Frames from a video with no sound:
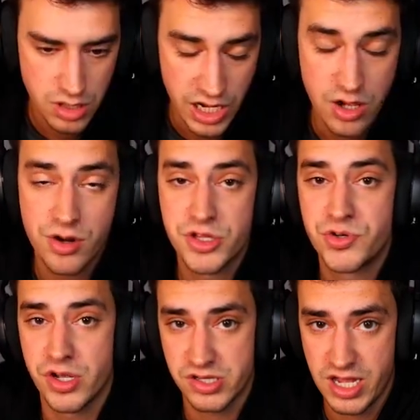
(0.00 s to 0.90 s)
And go to the
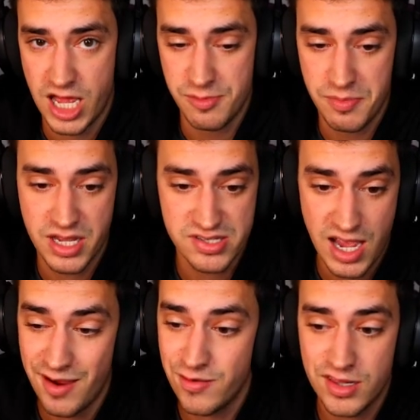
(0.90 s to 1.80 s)
Tricks Academy because
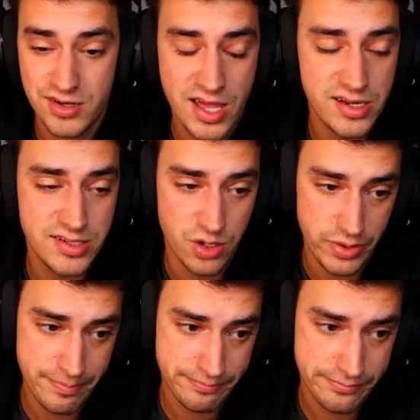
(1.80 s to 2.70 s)
I want to learn how to tail whip.